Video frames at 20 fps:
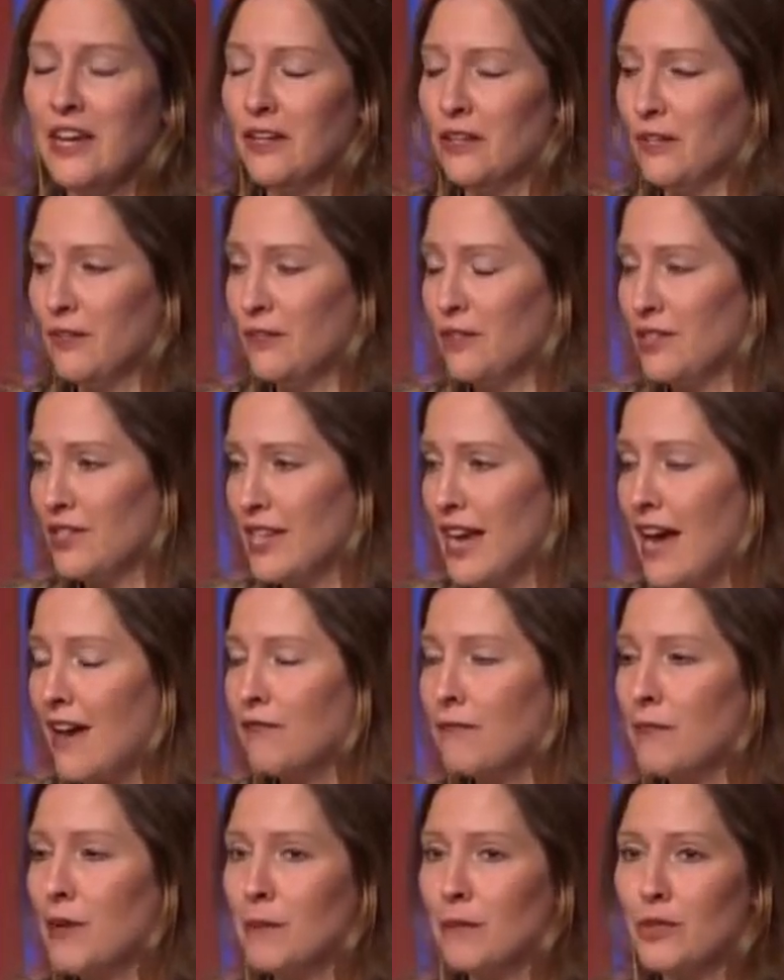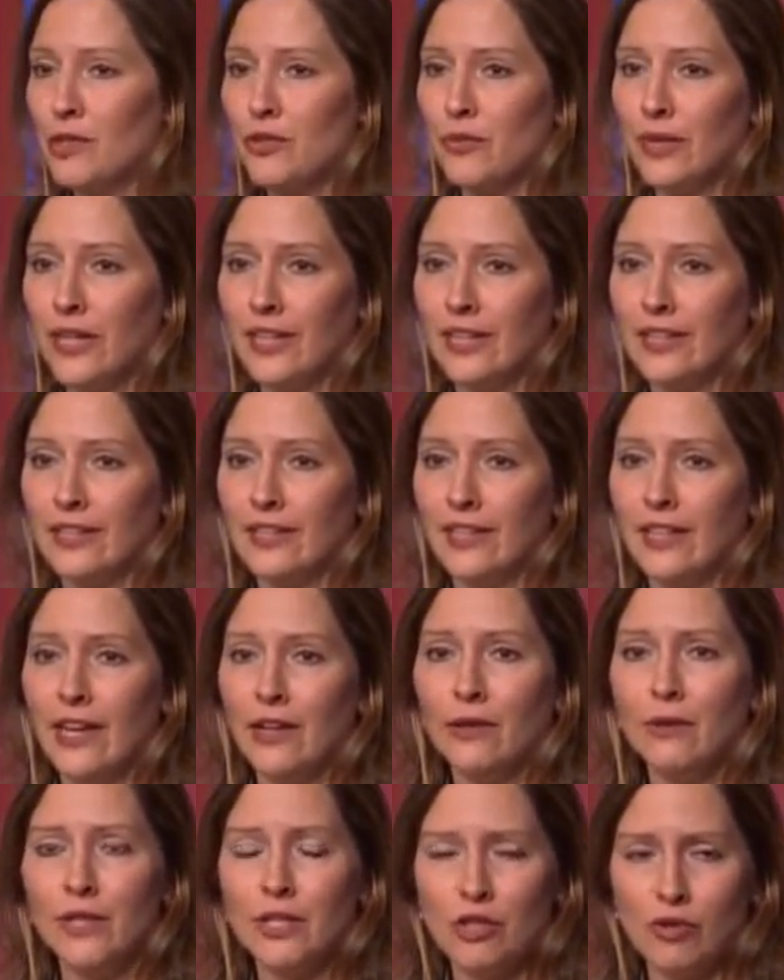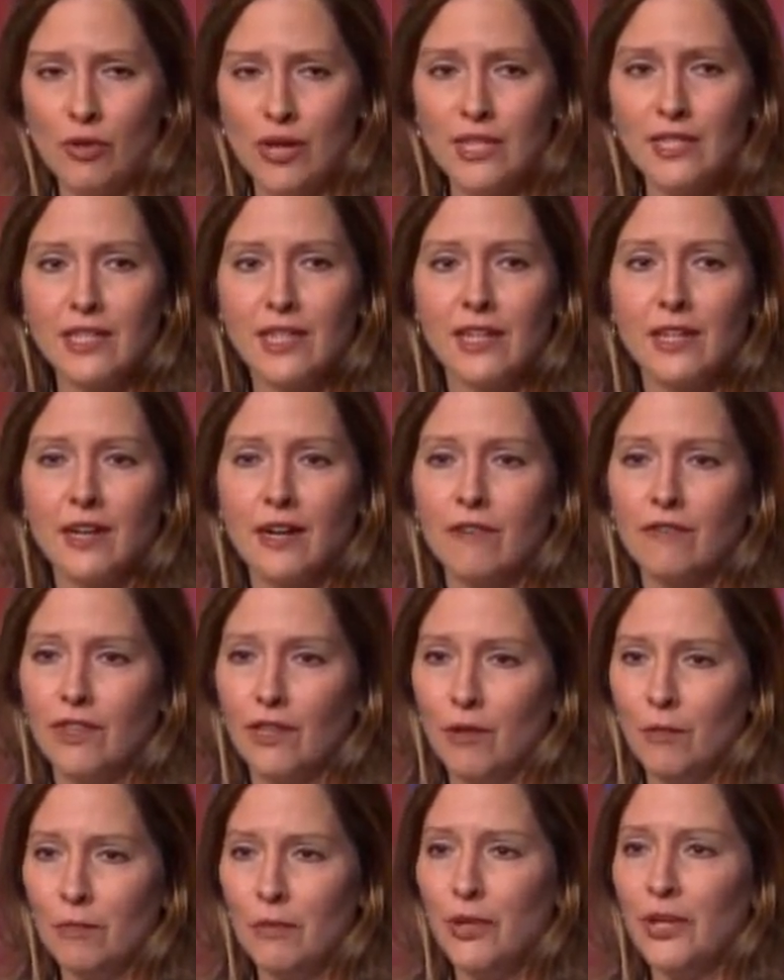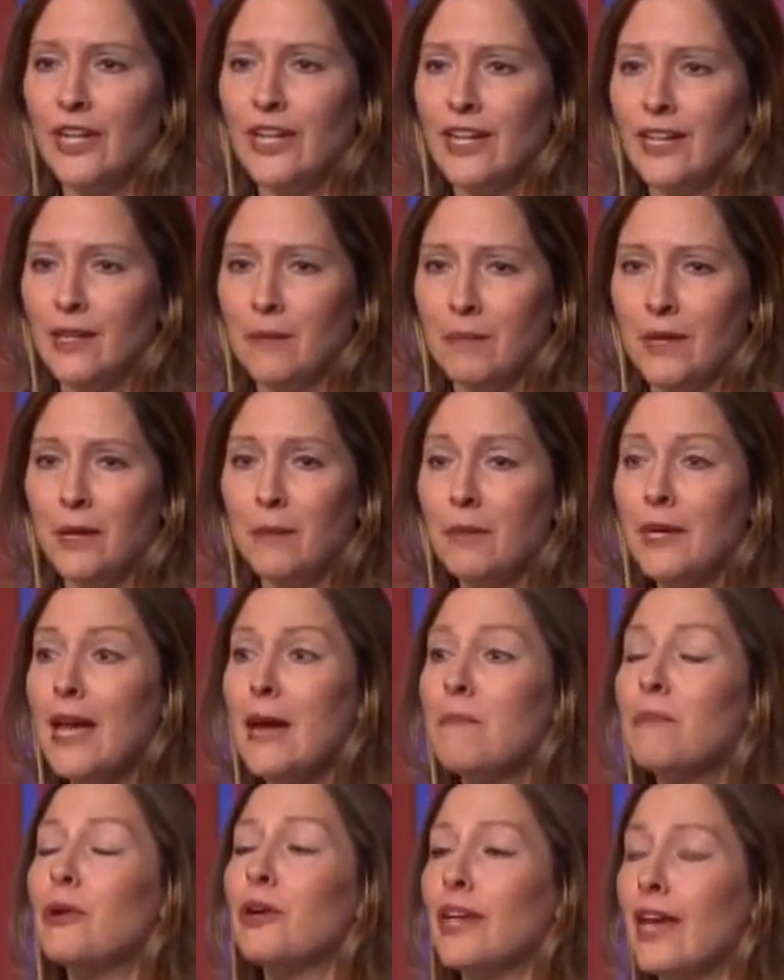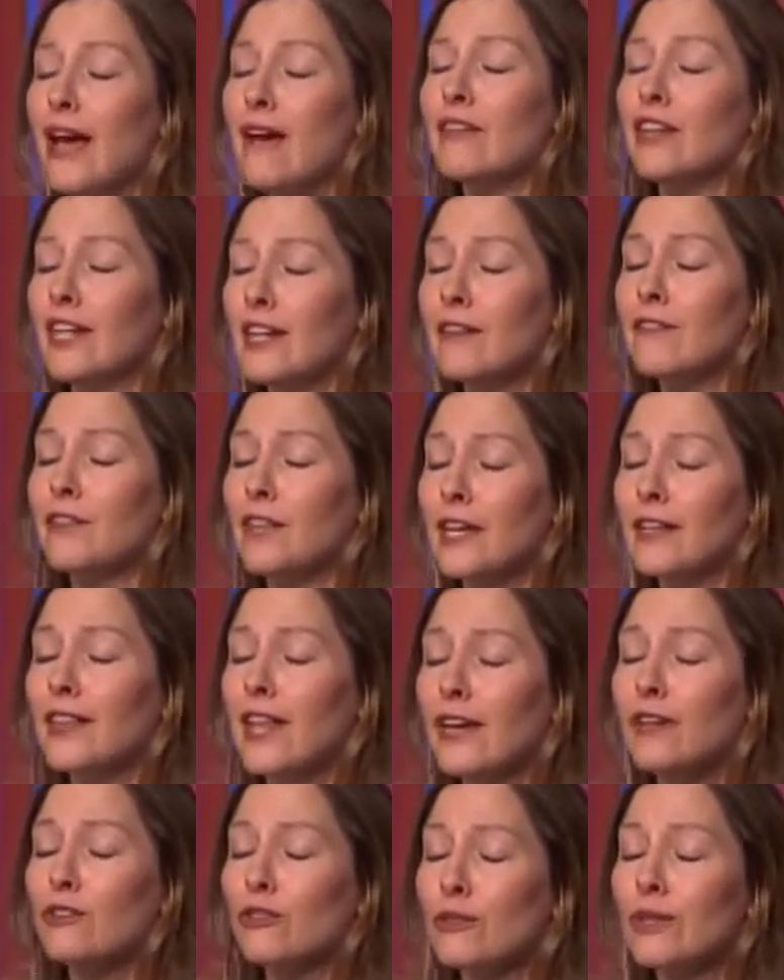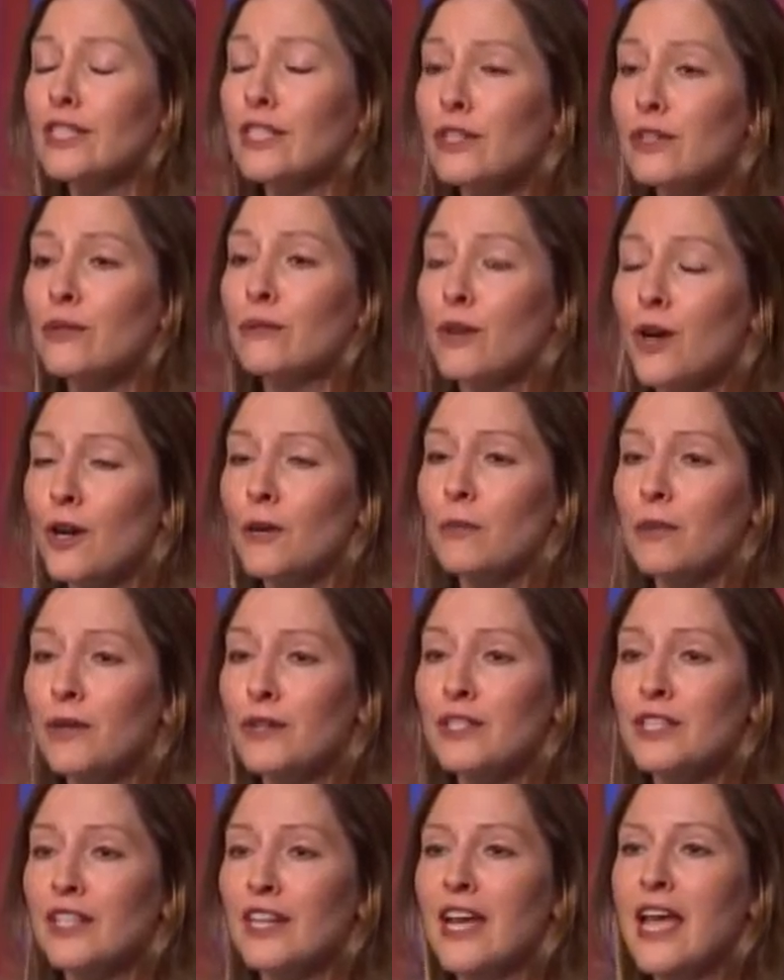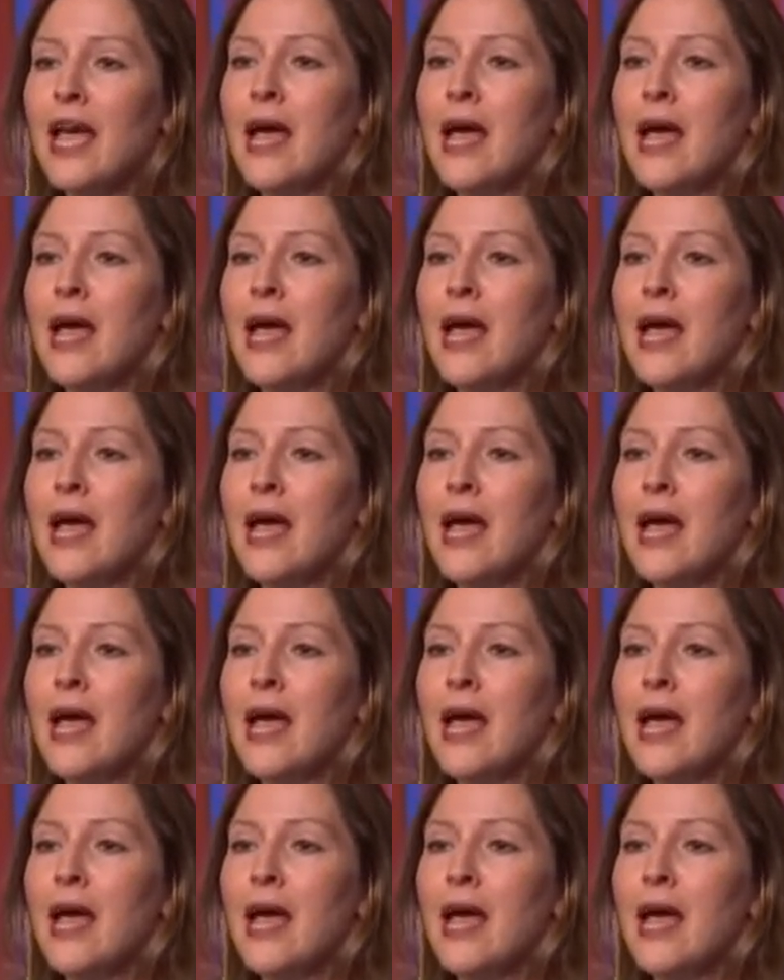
Your staff members reading the letter, addressing an envelope, putting it in the mail. It became pretty evident if the letter's written to the wrong person.